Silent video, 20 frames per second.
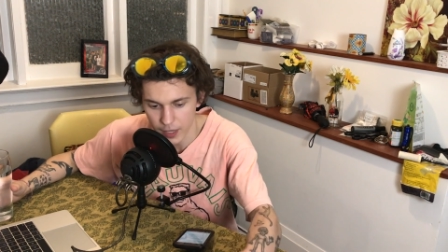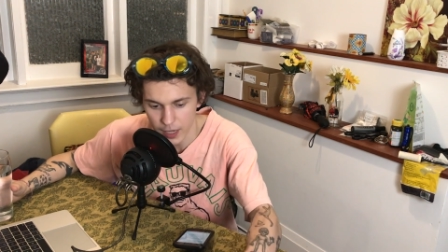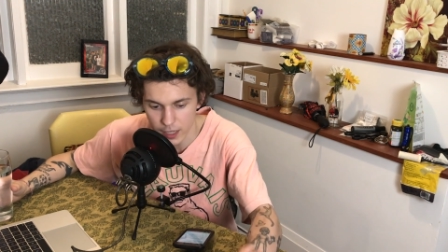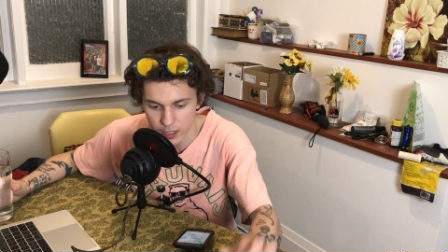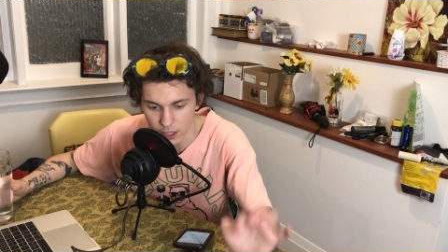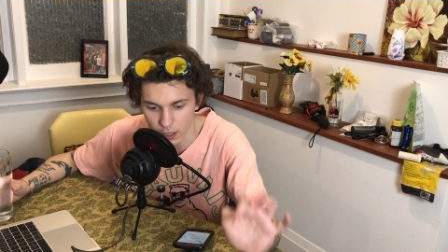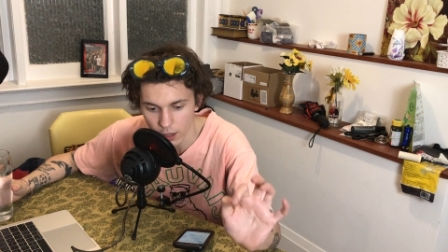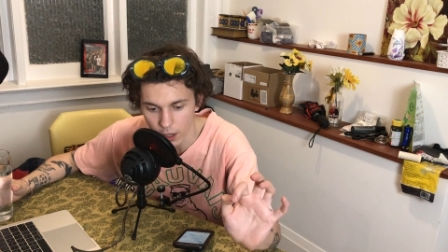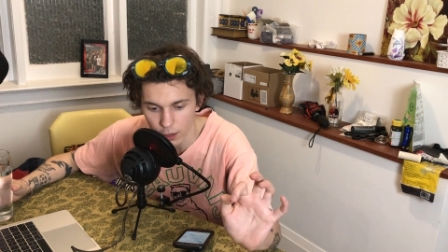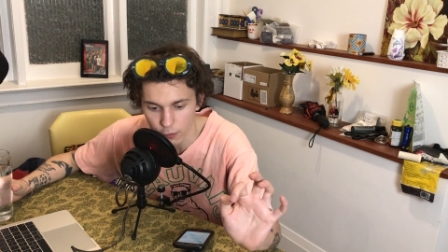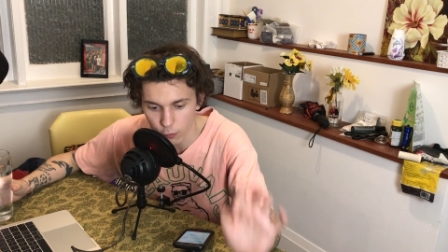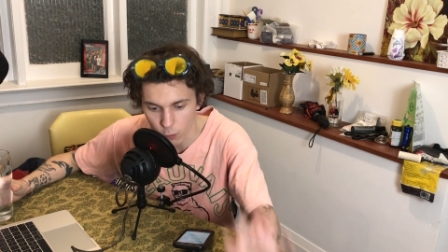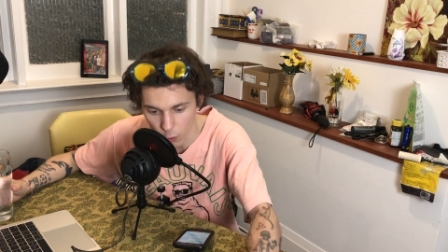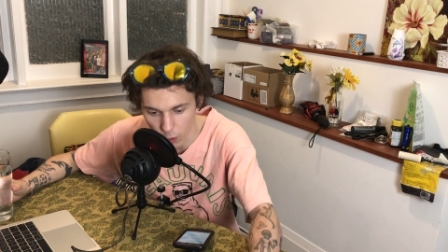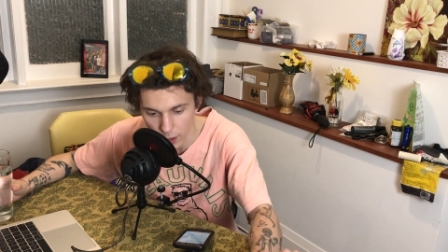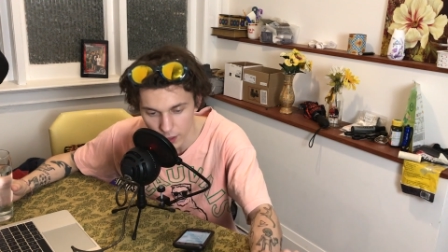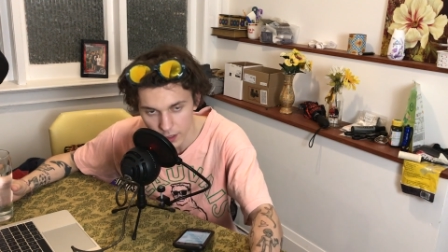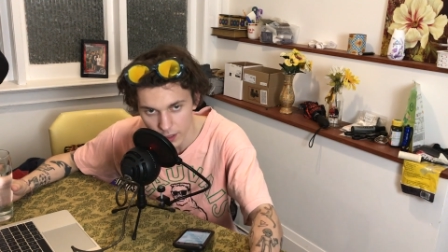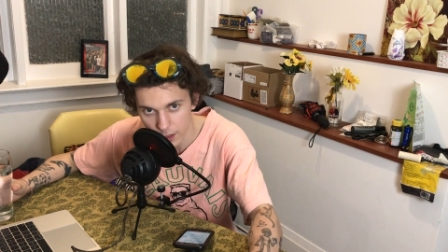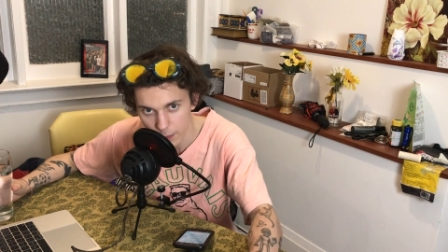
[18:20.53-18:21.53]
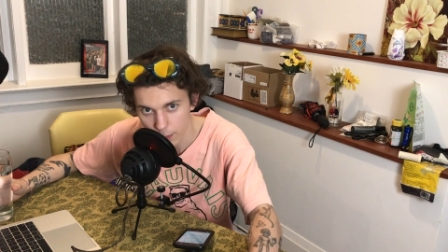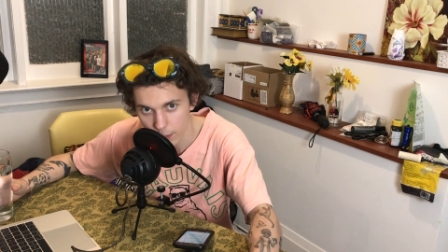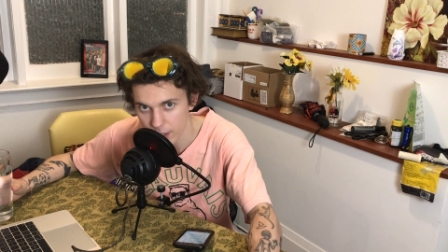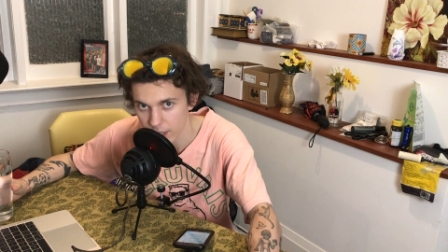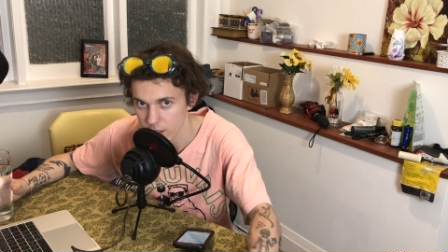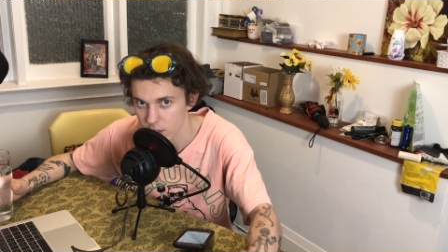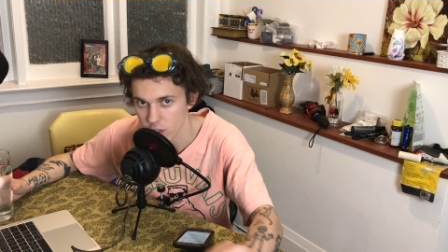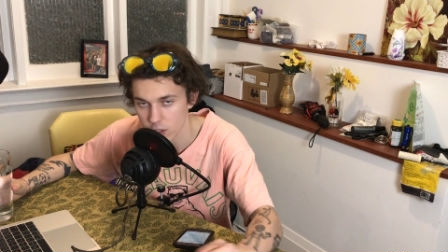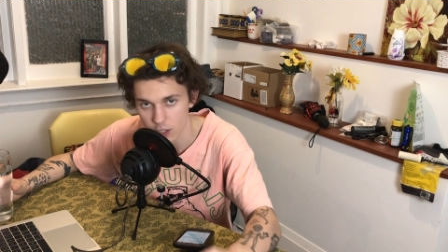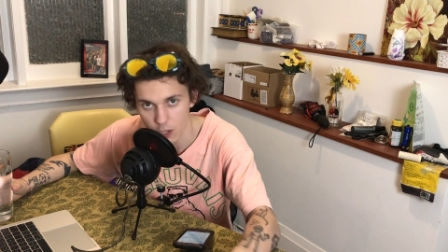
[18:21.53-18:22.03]
It's a lot of work, but
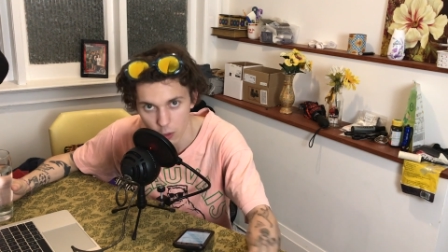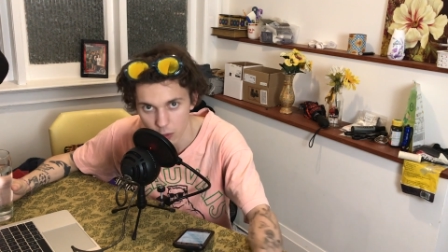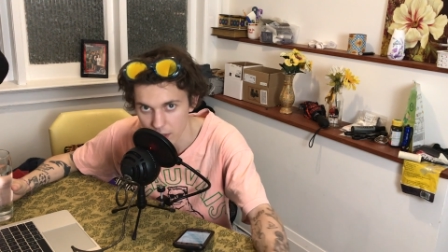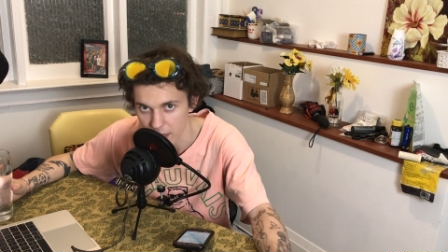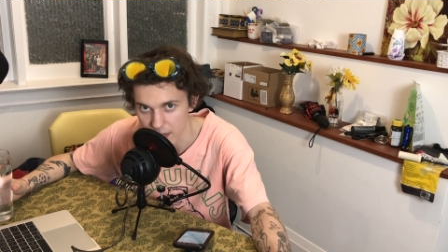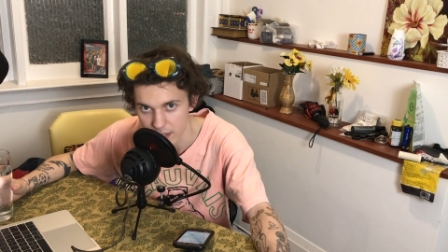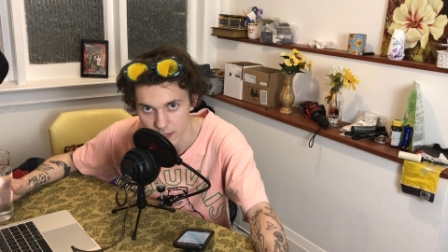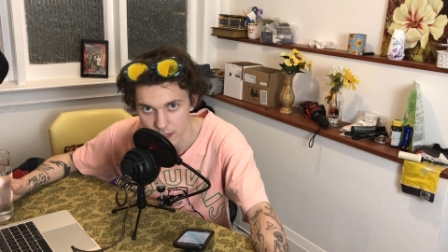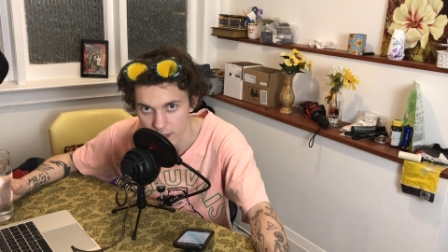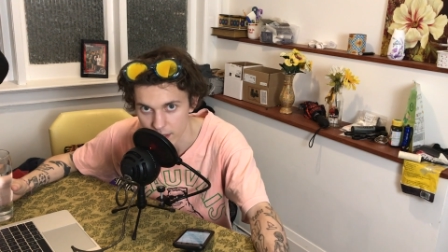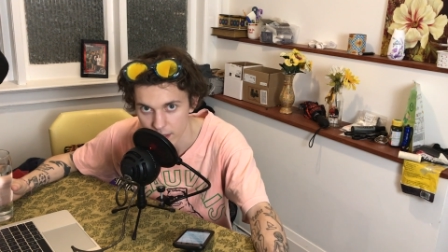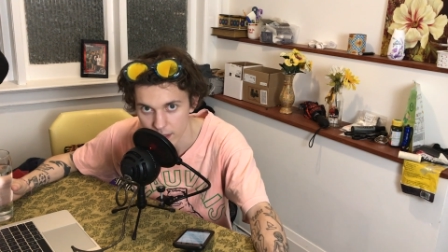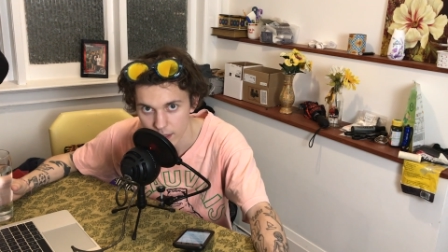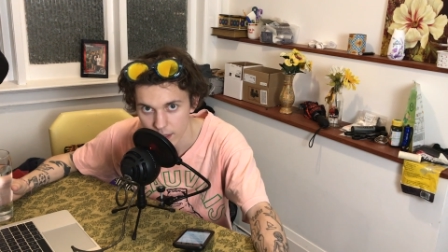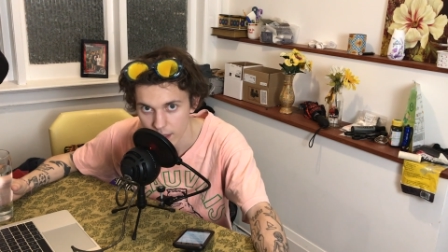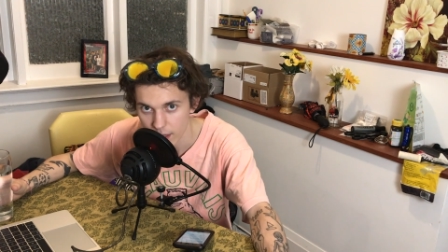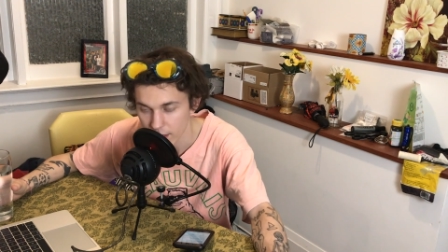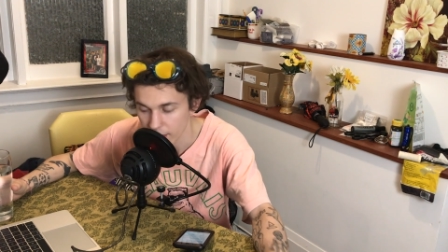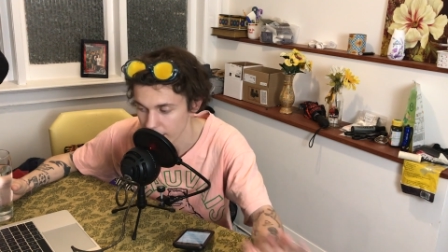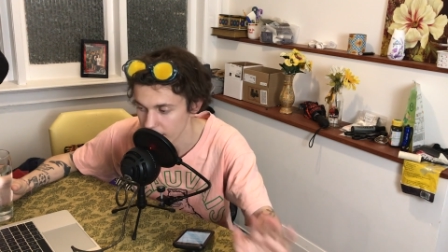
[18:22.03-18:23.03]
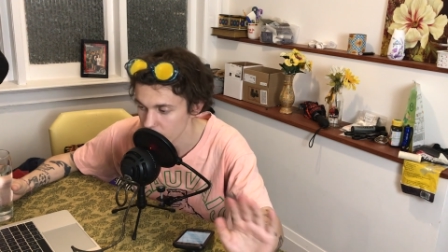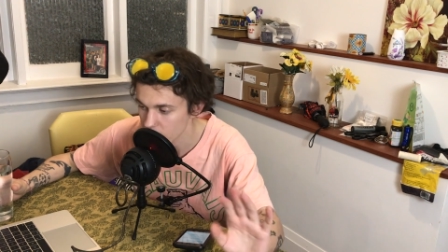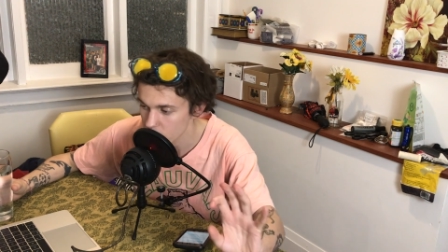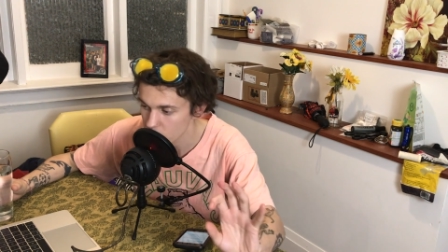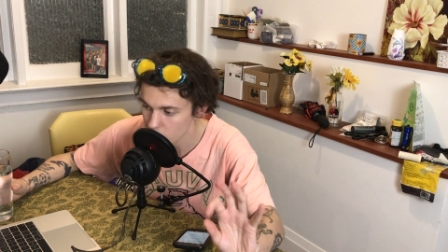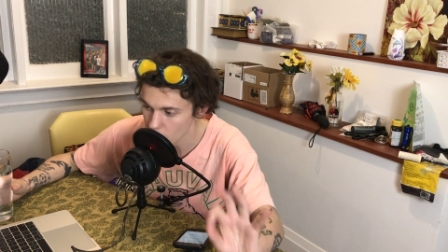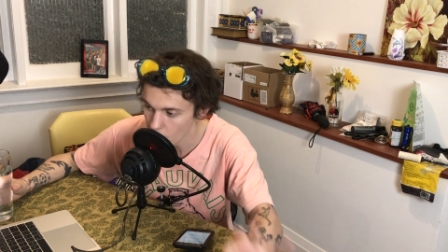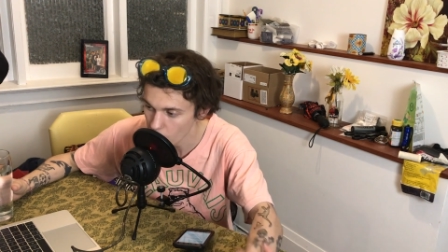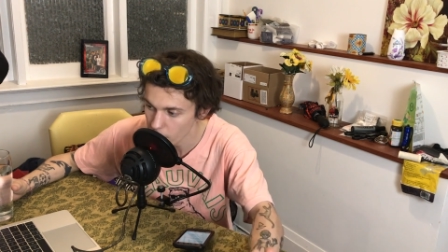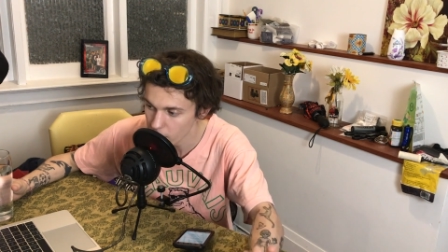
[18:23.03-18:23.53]
it's so lazy. Like, it's
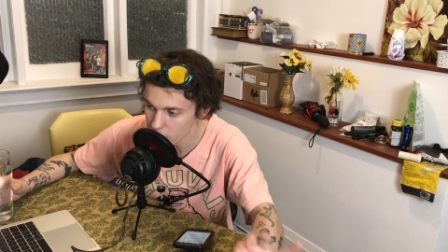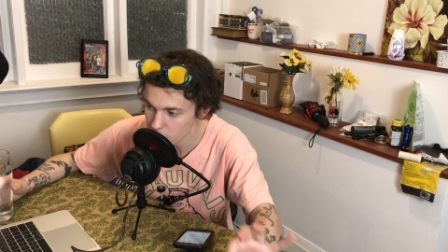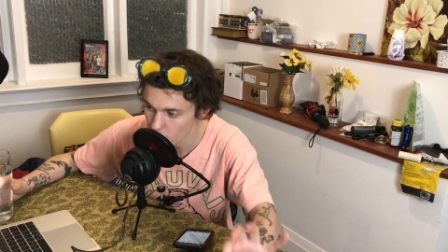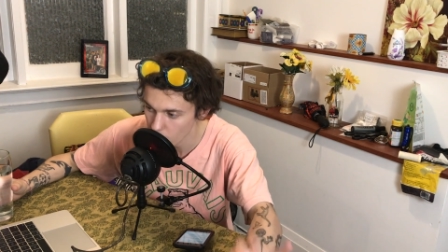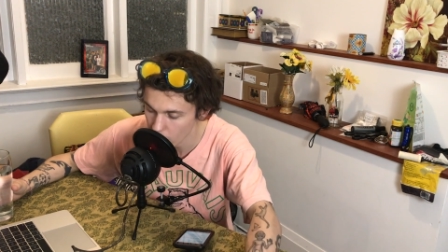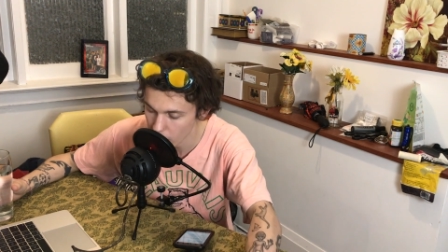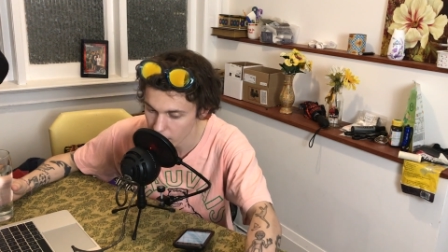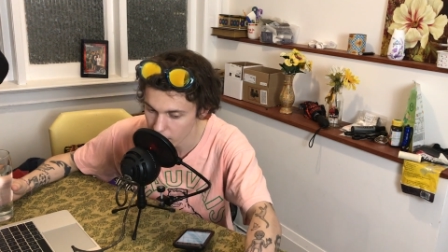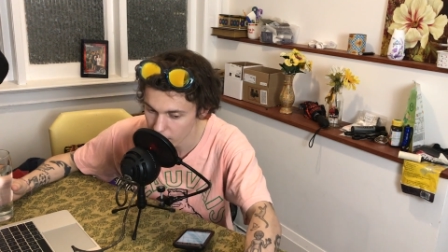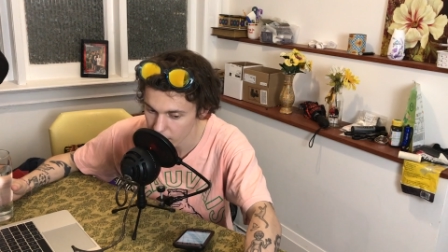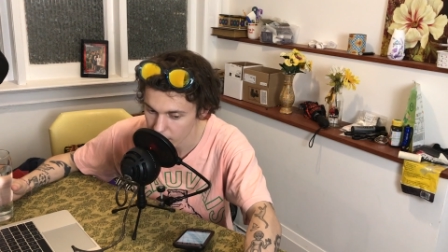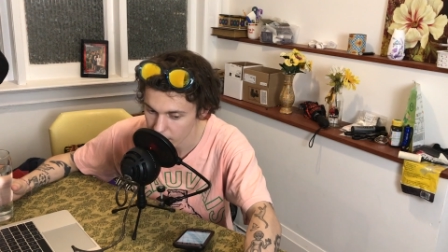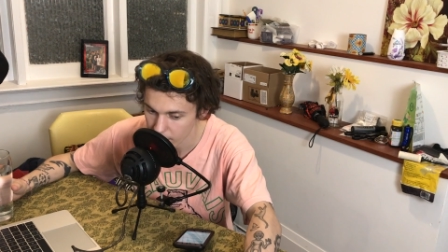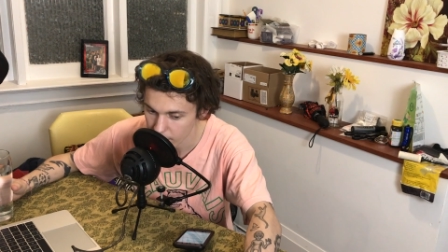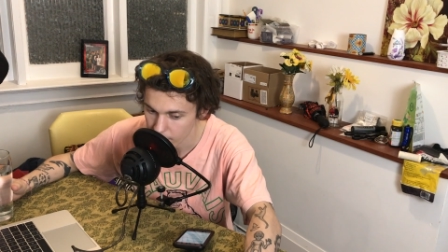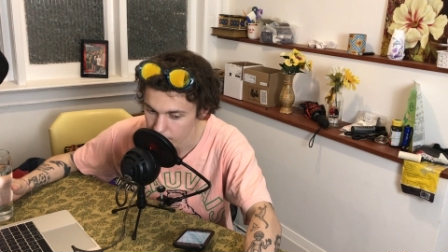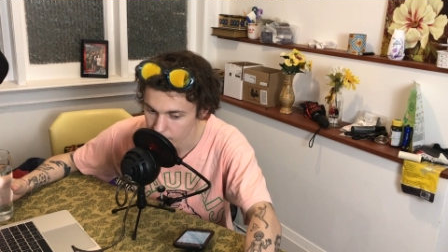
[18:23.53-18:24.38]
so much work